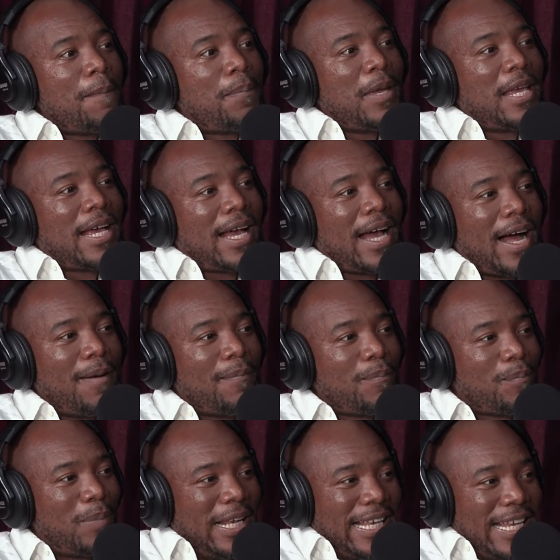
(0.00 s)

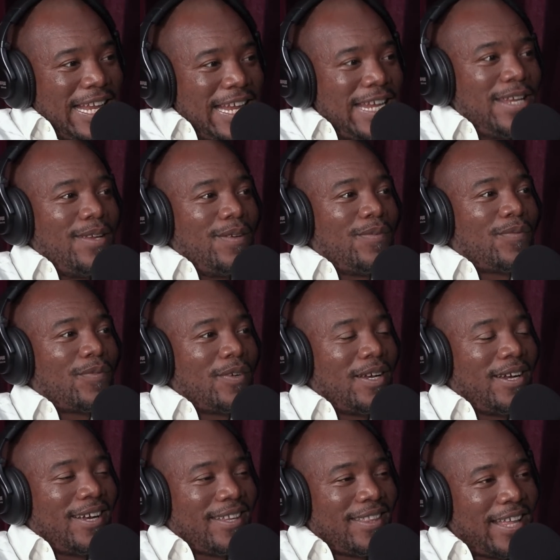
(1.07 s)
believe
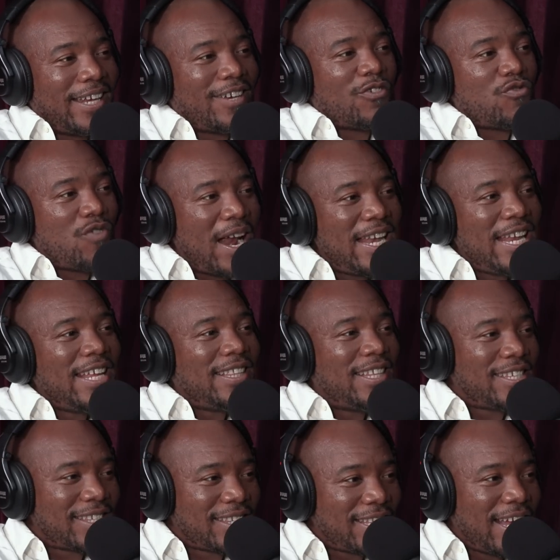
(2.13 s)
that running
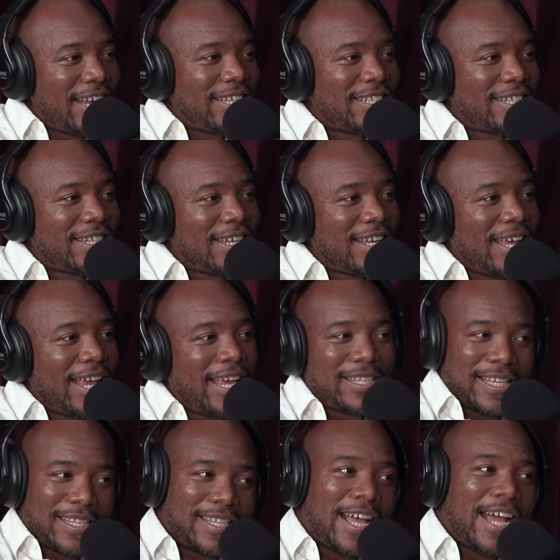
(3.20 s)
the state is
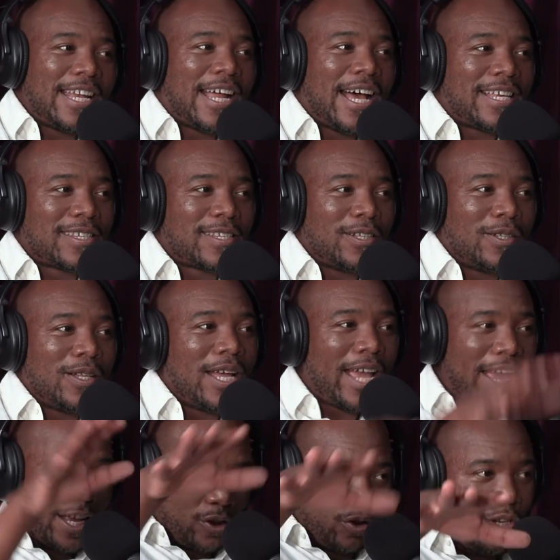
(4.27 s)
a side hustle,
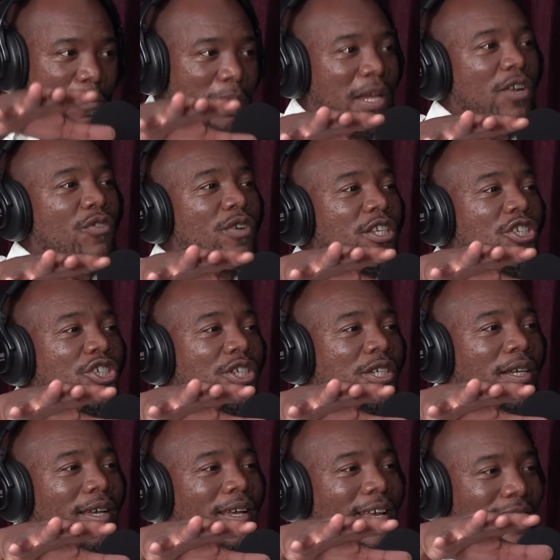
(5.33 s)
actually being rich
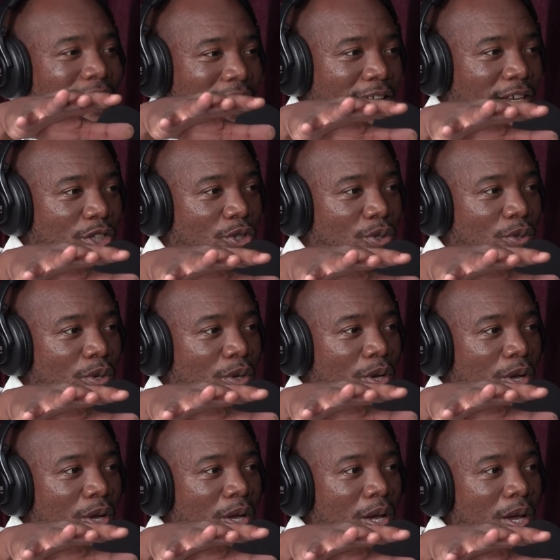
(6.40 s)
is the issue.
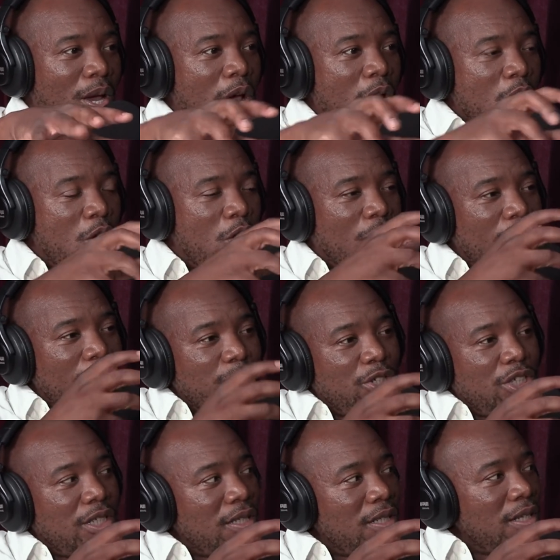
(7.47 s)

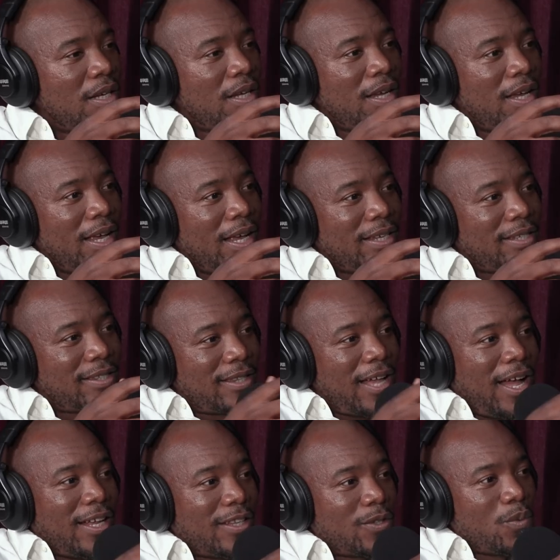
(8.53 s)
Corruption
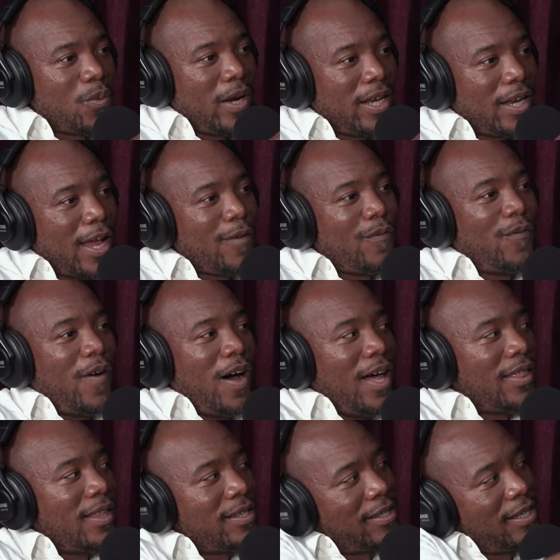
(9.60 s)
starts when a
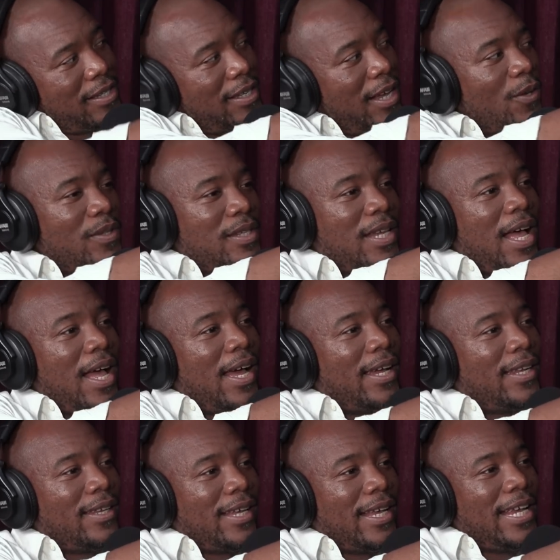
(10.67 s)
father sits
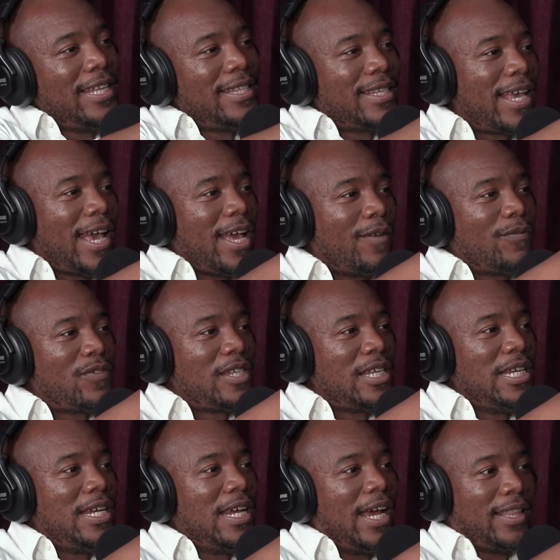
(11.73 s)
outside, eats
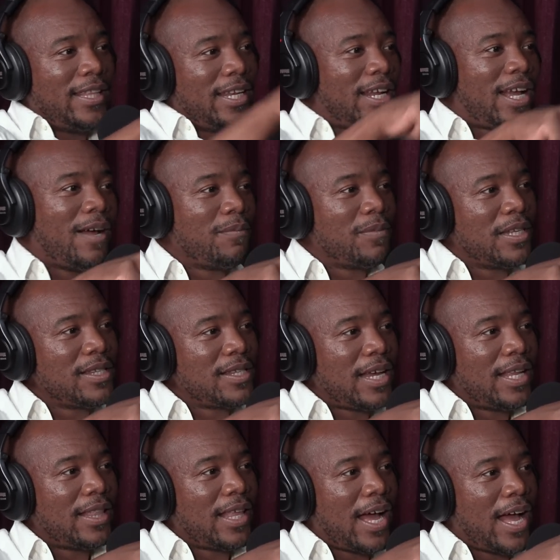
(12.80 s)
KFC, and then comes
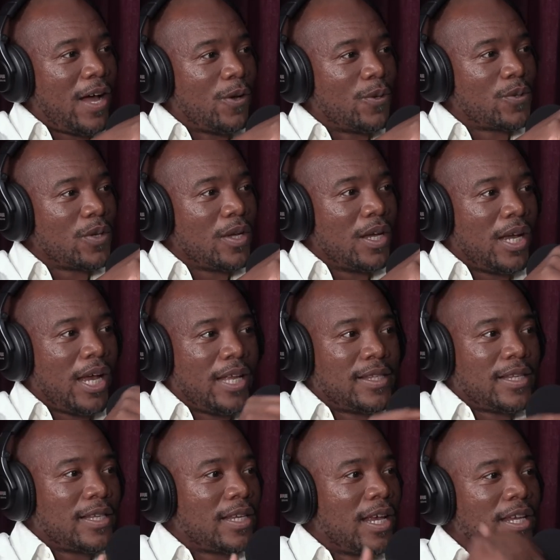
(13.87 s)
inside the house and
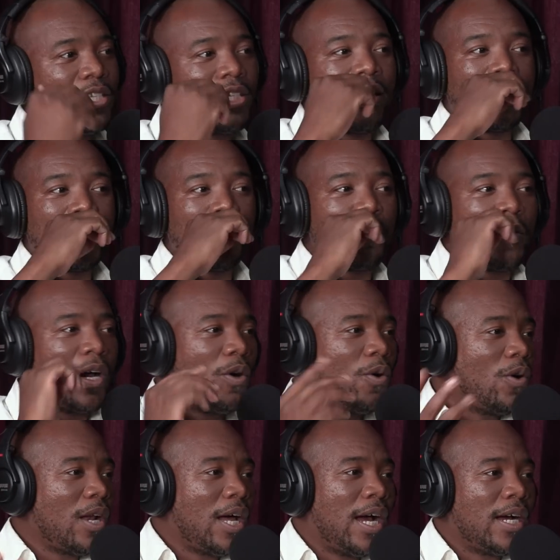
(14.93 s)
says, hey, children, we are
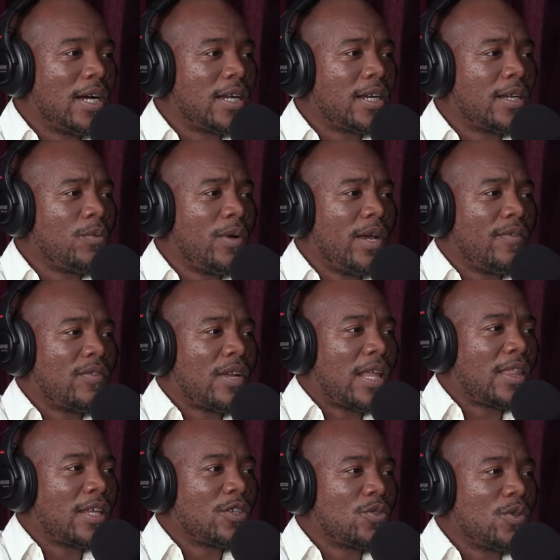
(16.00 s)
all hungry. We have
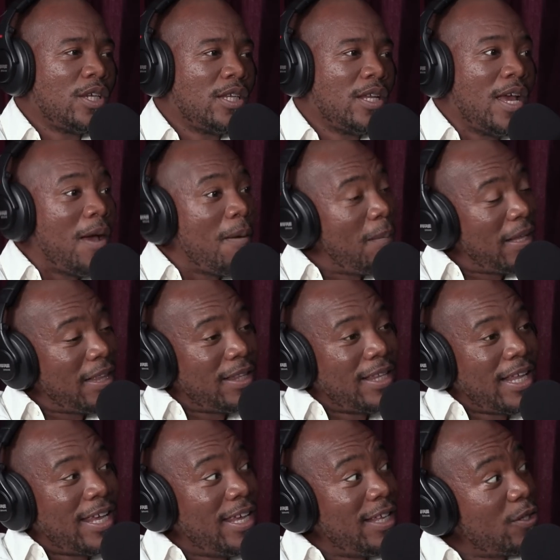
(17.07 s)
nothing to eat. But
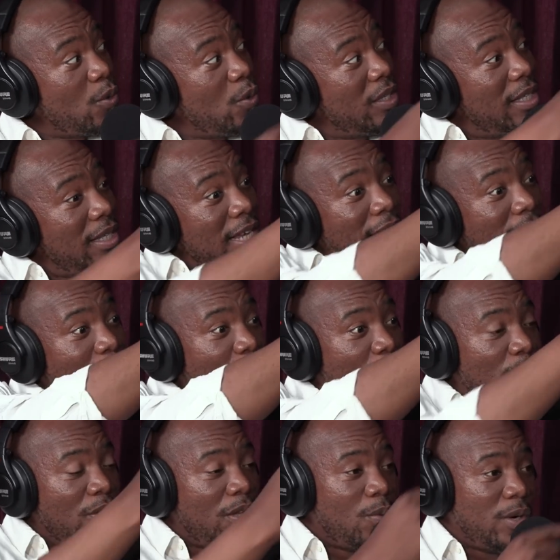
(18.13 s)
the kids could see them
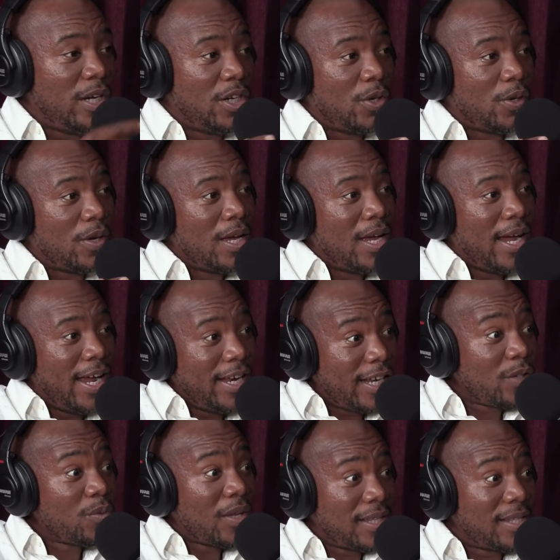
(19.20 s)
through the window. And
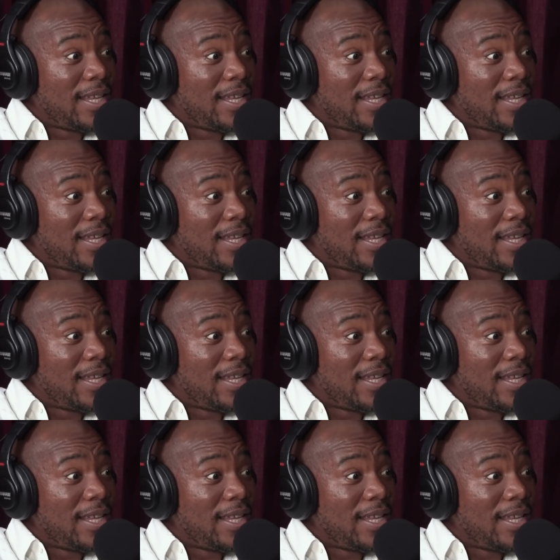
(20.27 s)
that's what